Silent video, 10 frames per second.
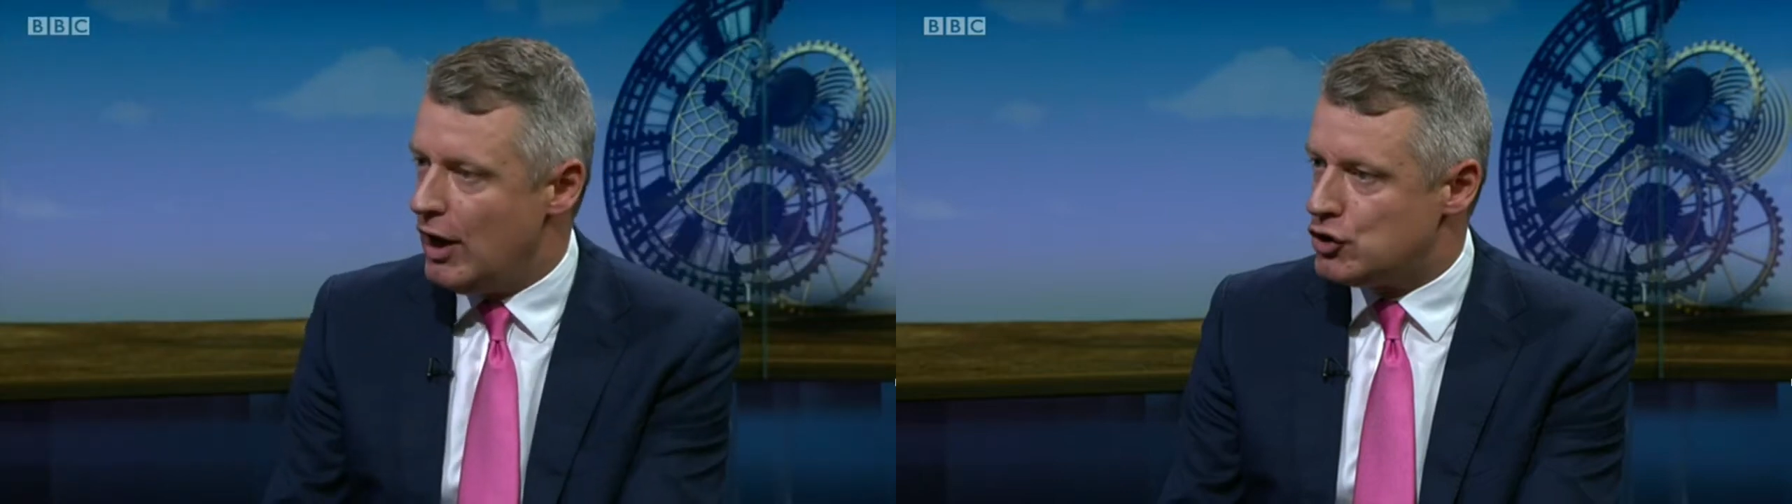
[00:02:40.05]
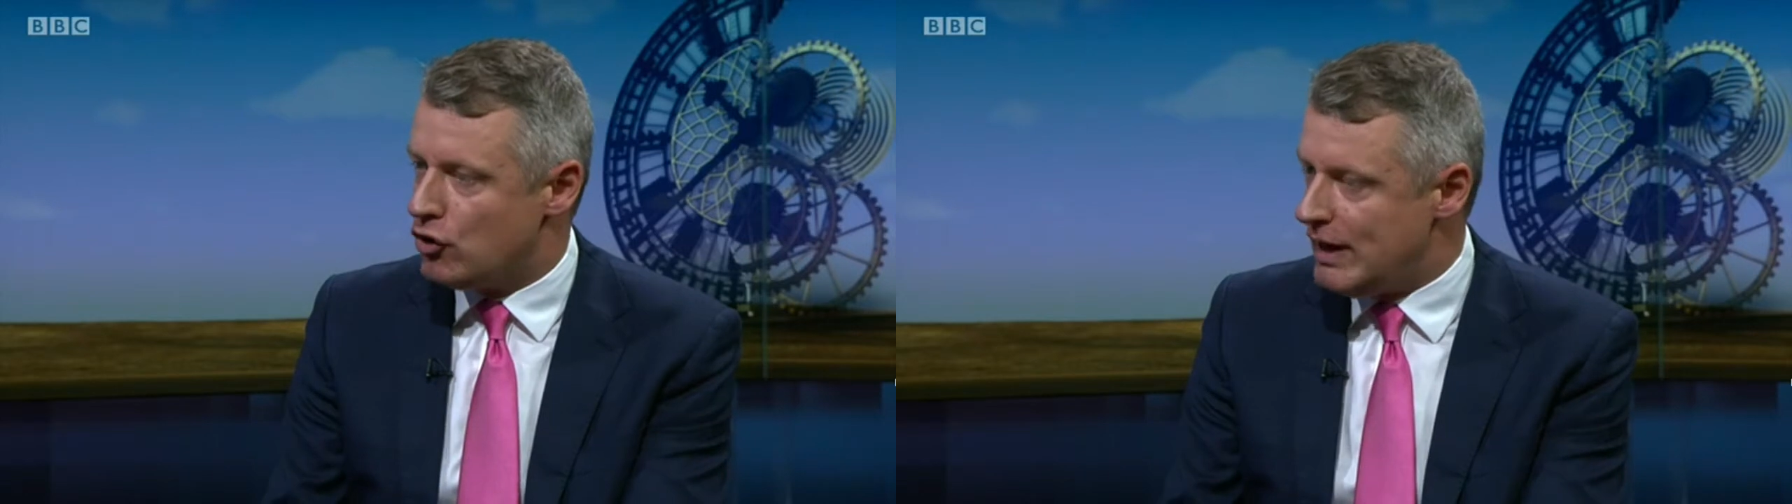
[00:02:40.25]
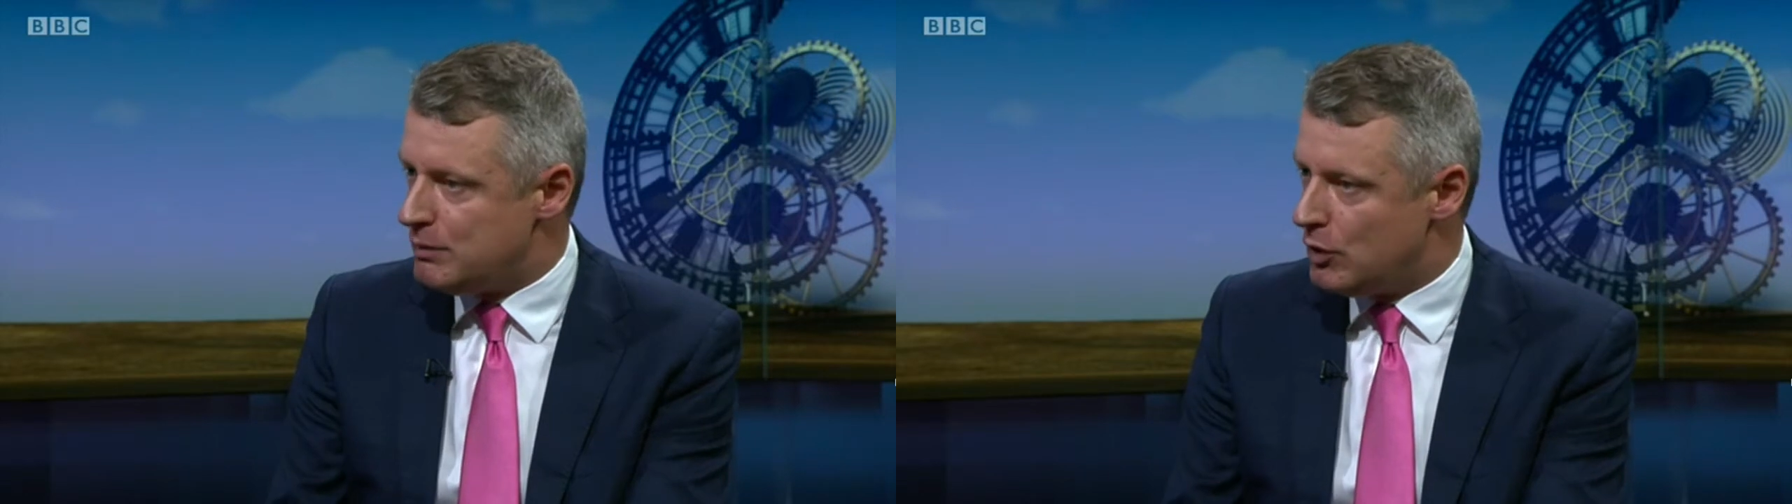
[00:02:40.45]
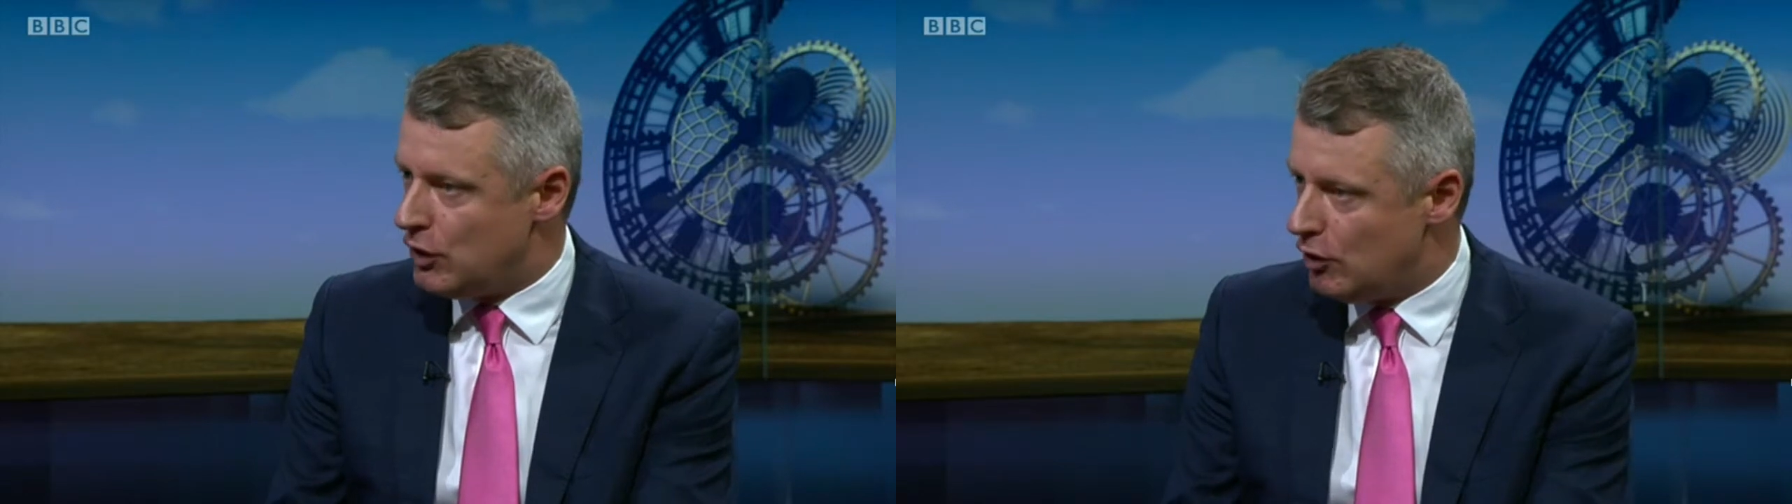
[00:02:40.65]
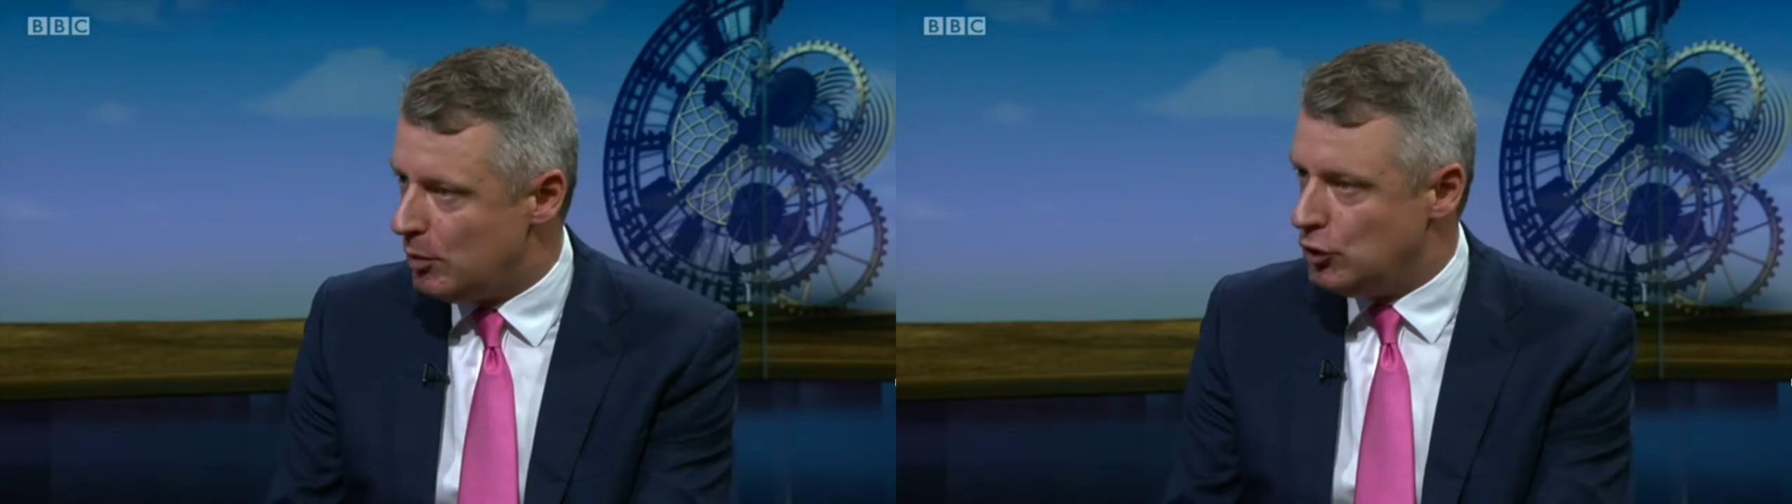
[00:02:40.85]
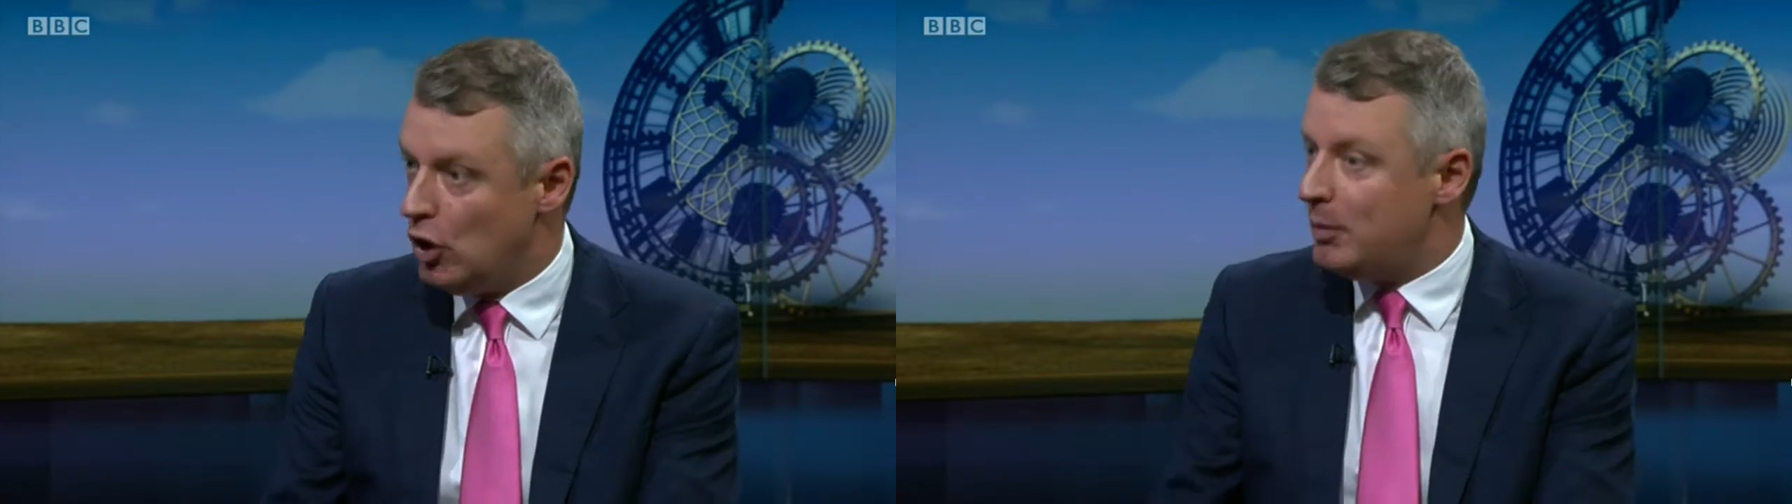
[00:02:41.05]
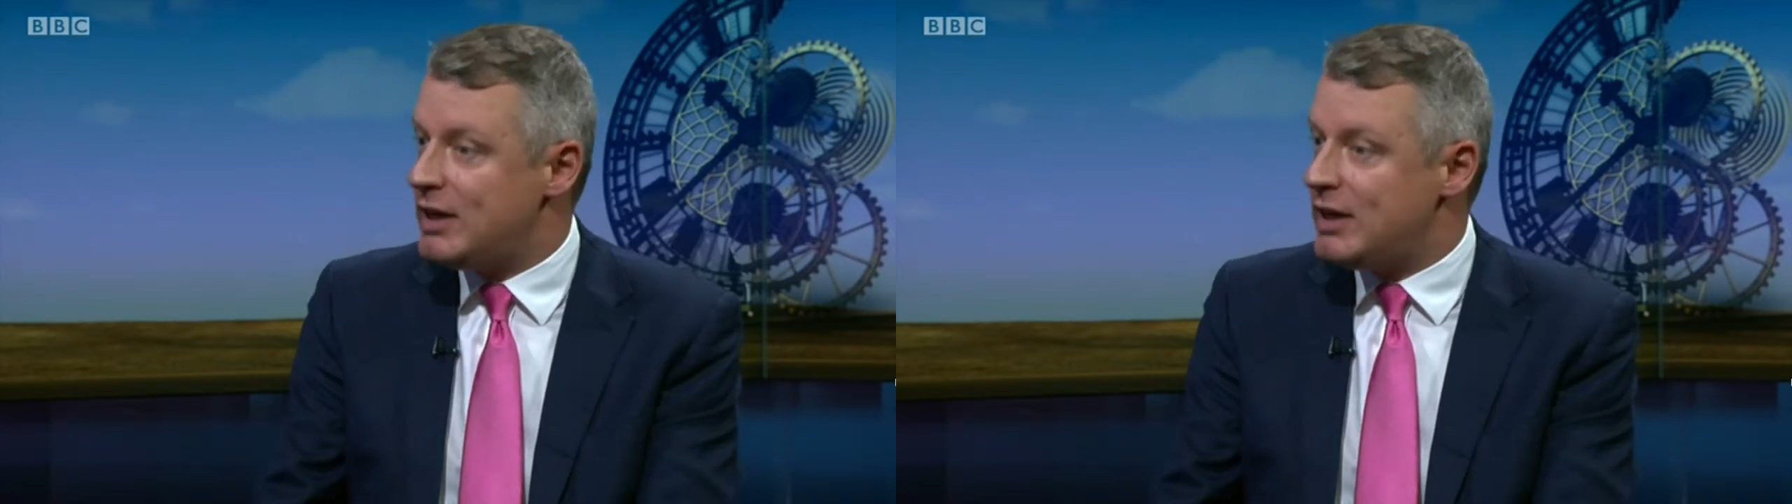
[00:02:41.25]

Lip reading: trade with Europe or not,